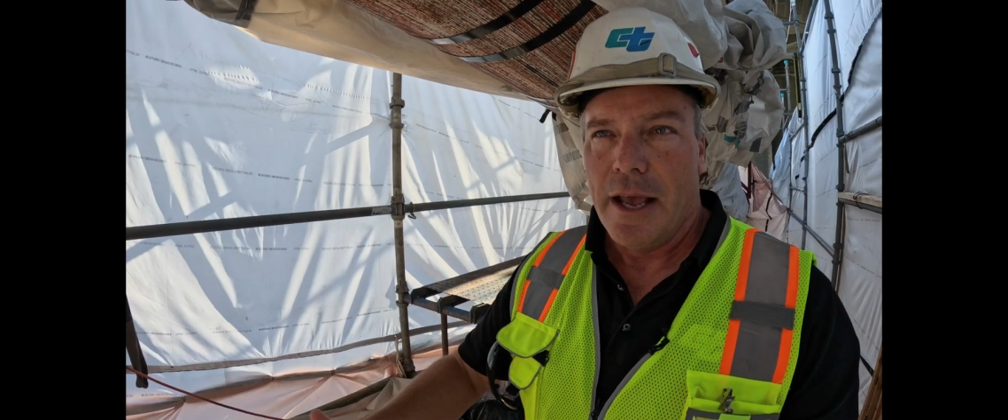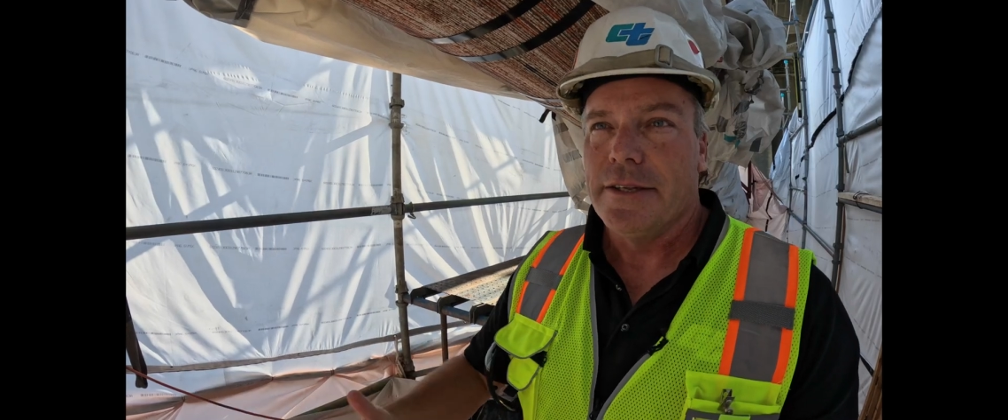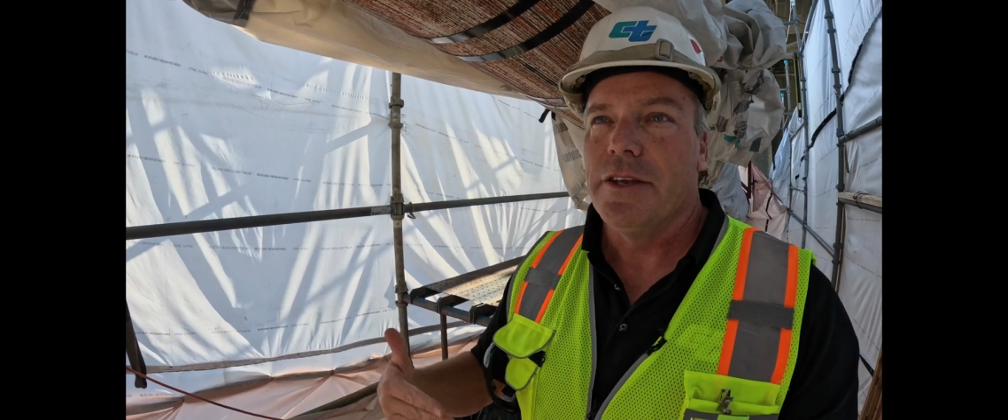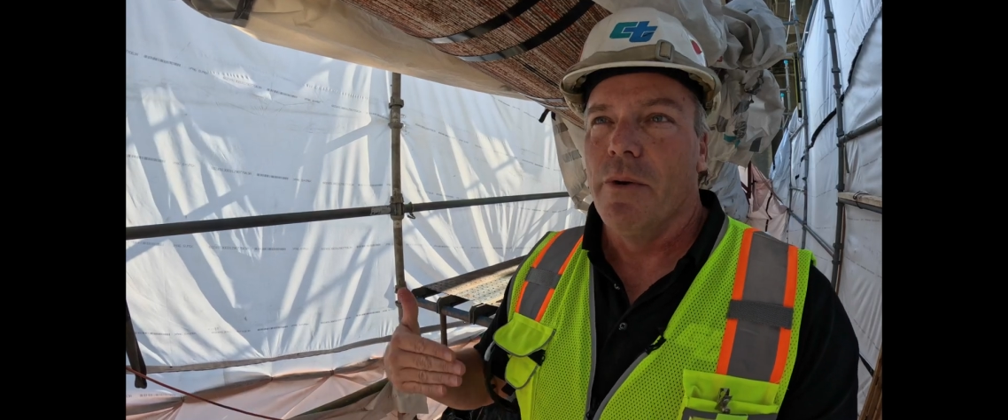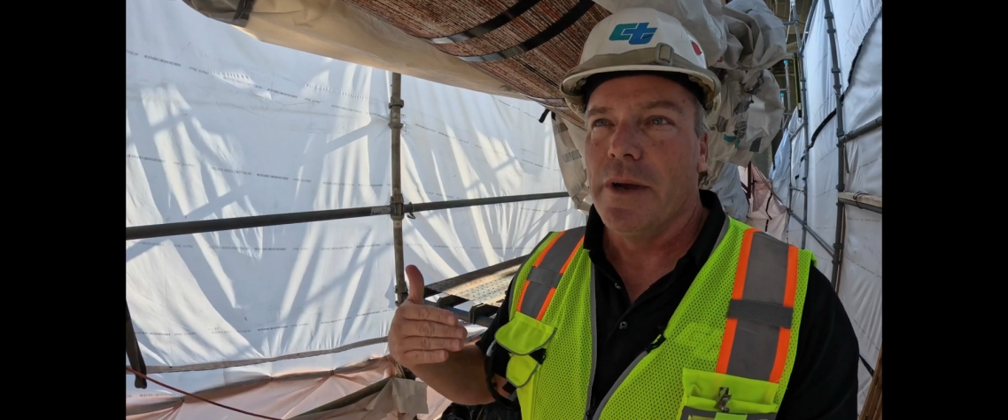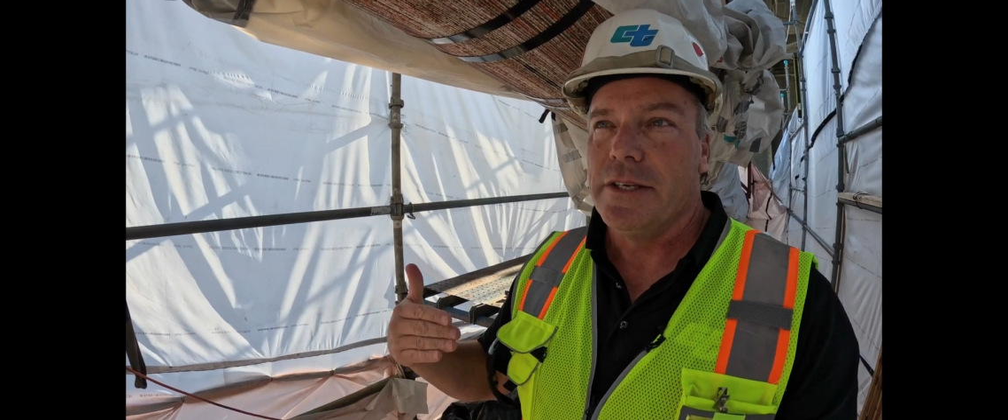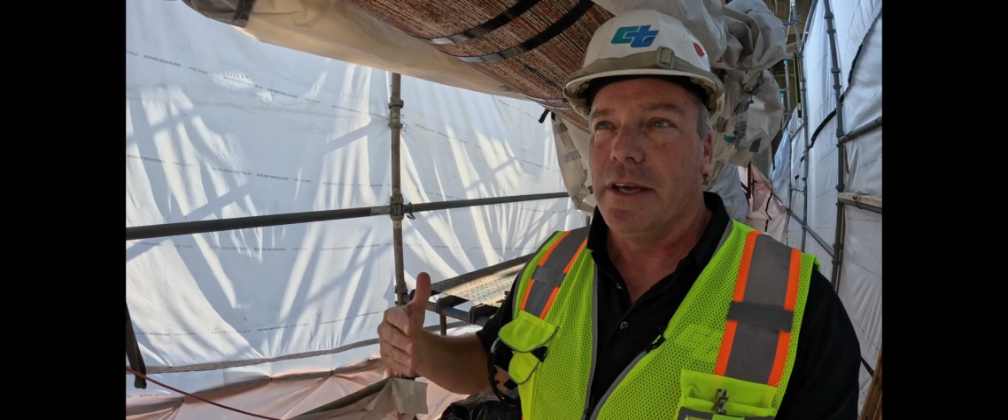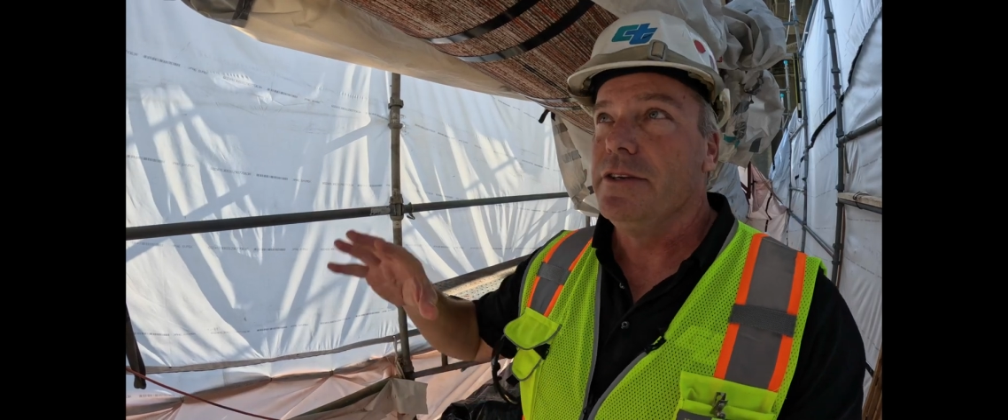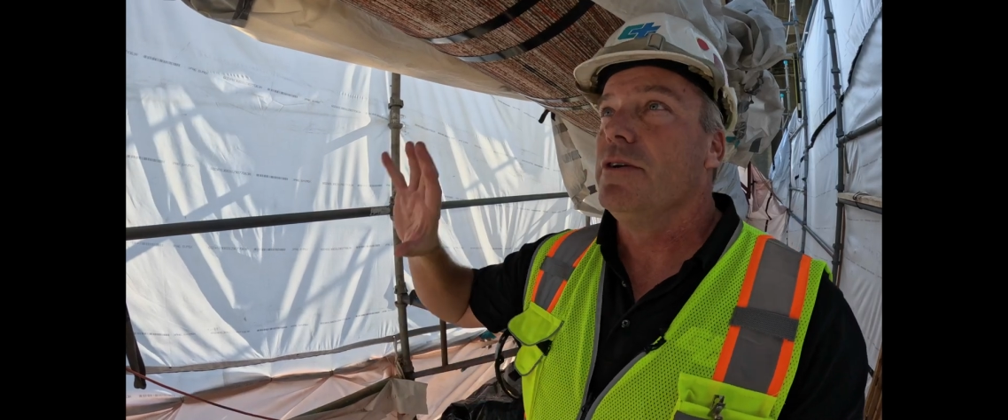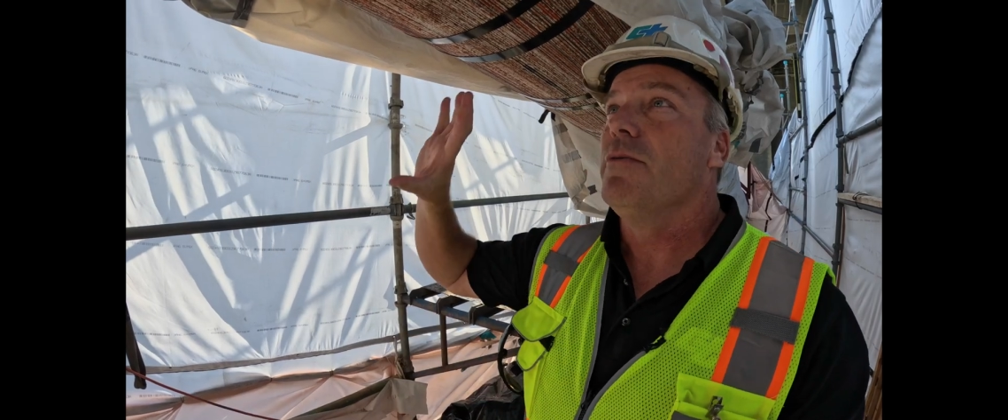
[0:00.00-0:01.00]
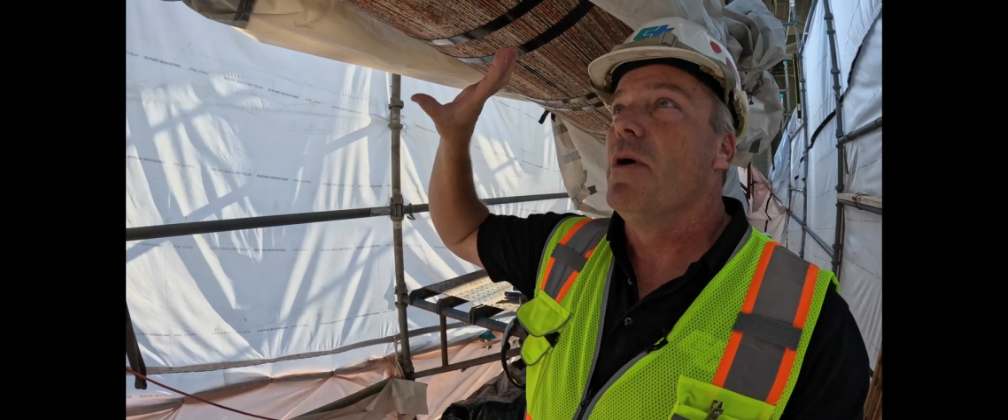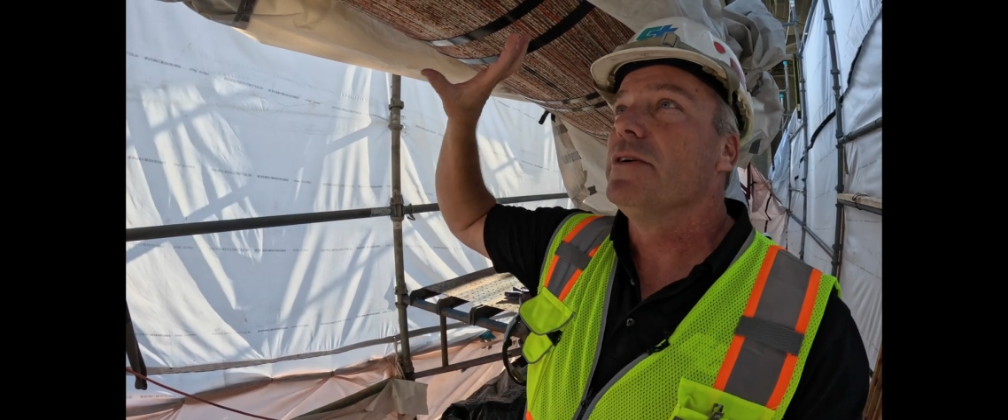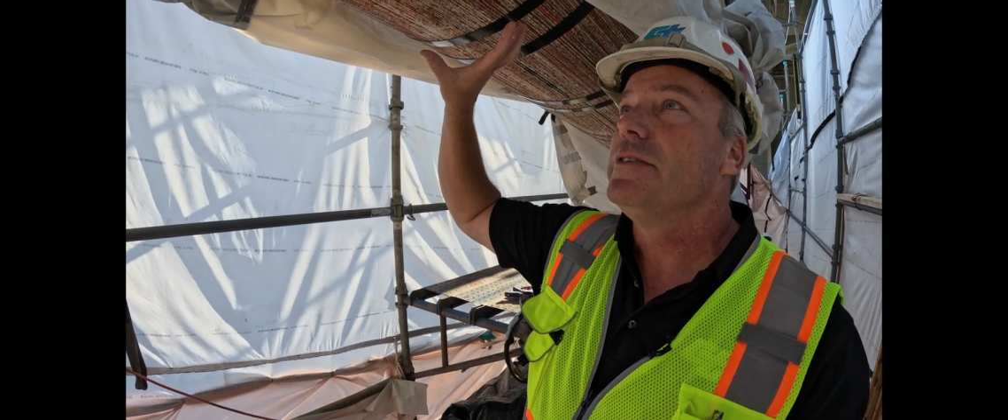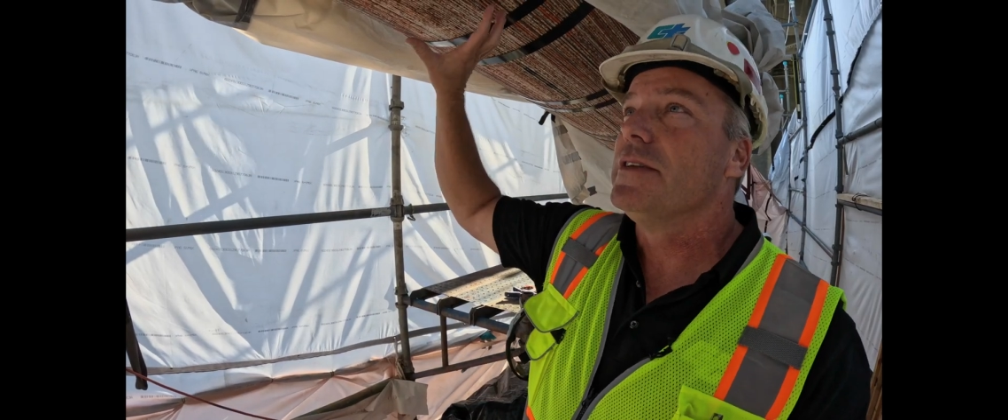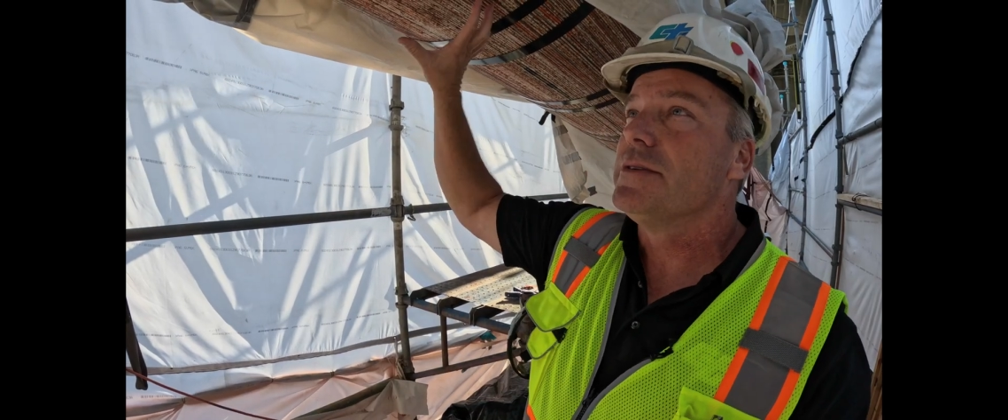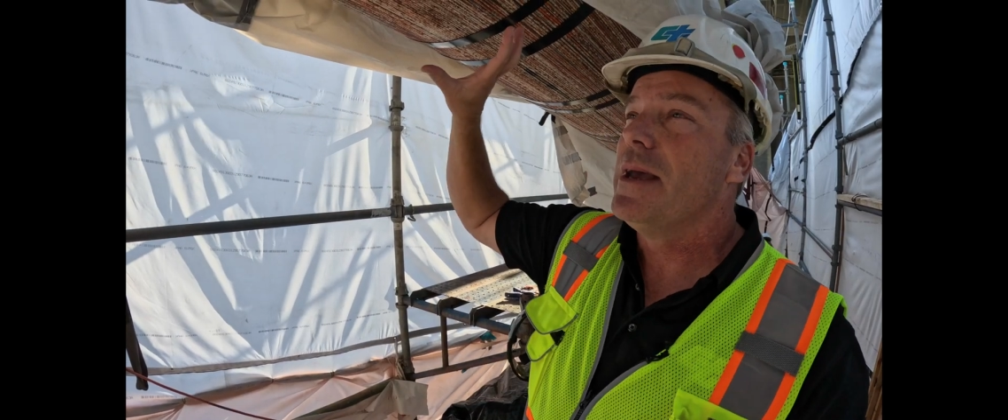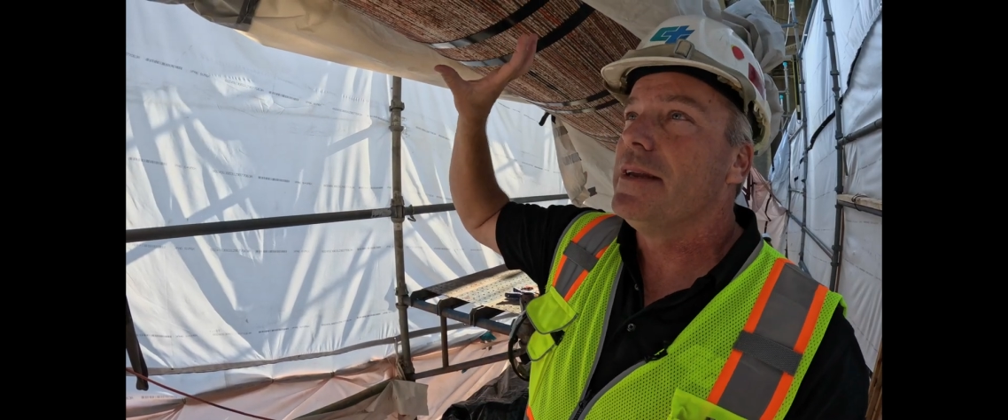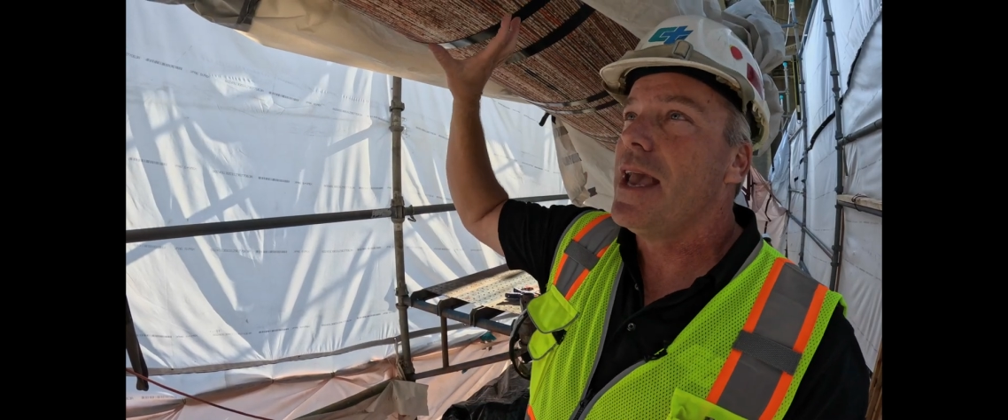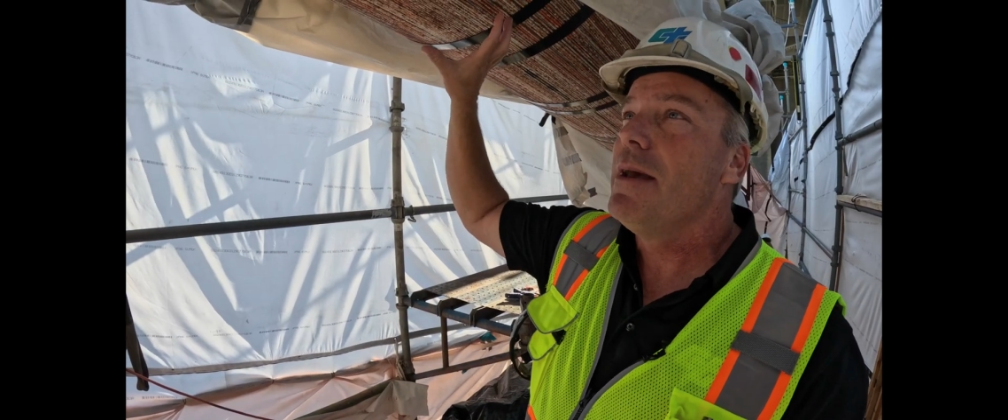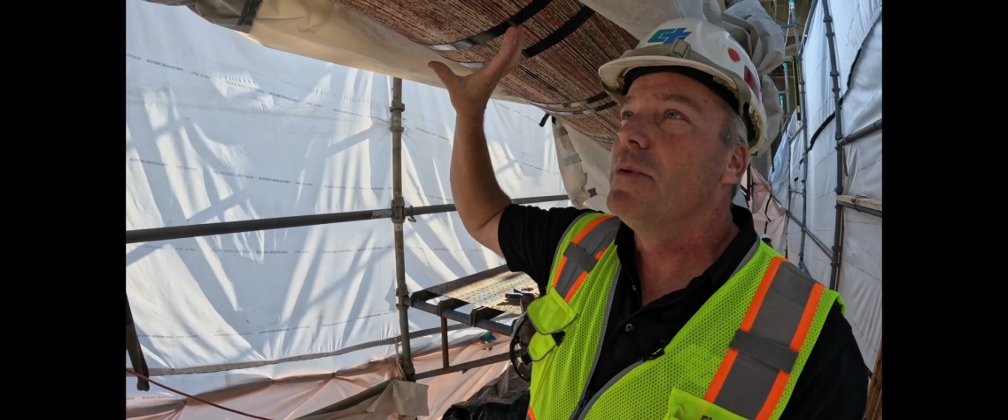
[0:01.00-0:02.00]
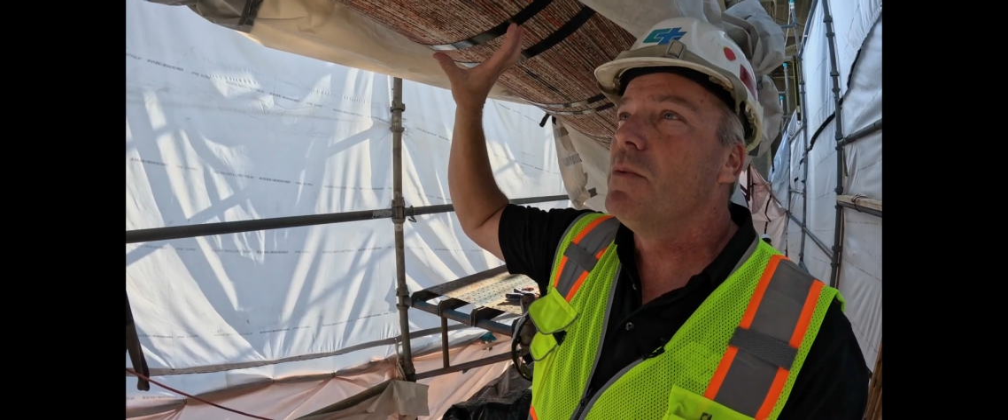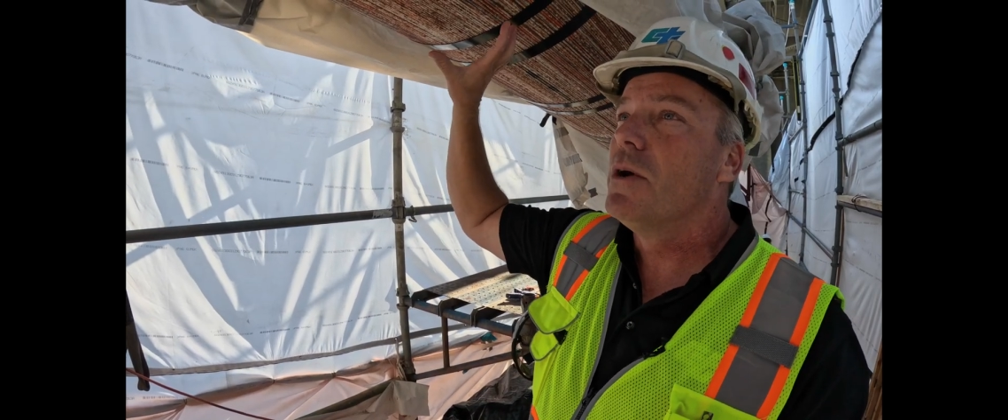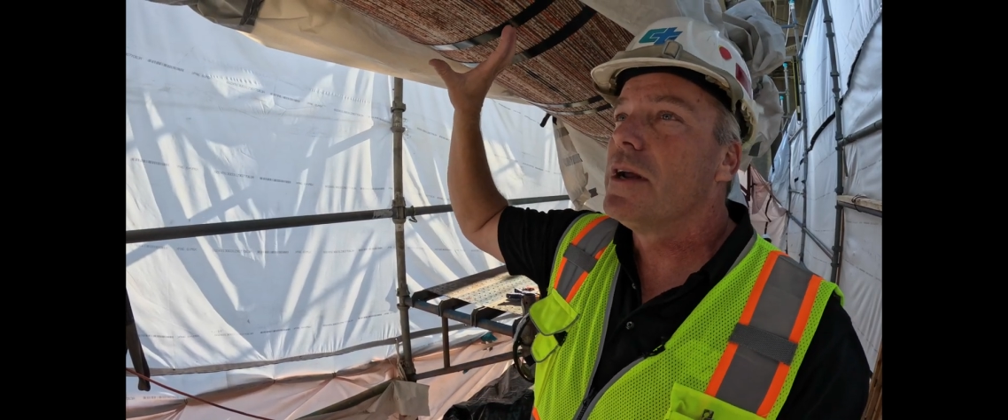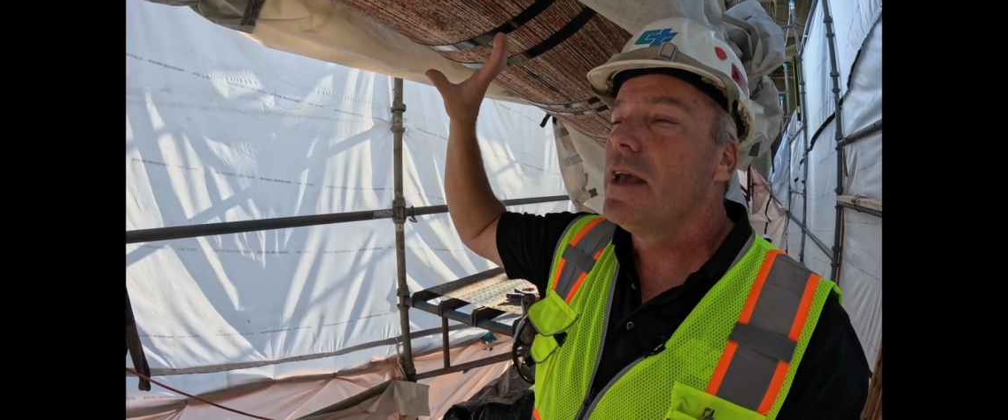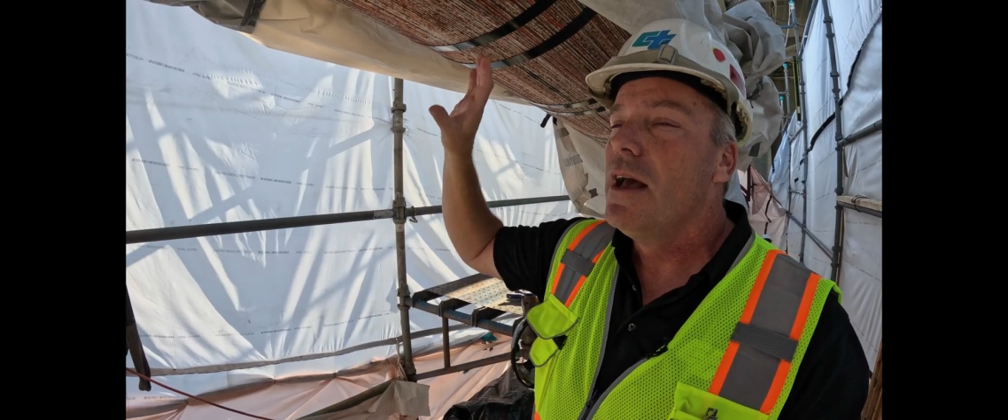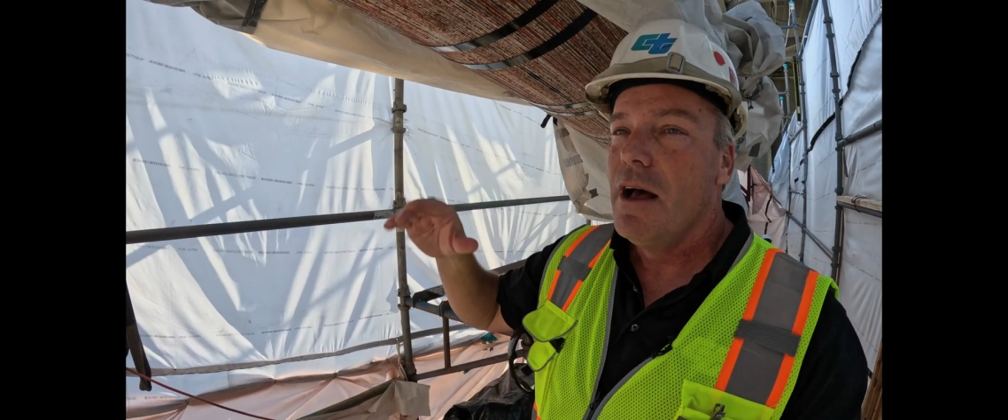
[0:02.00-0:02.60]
It's going to do most of this main cable work,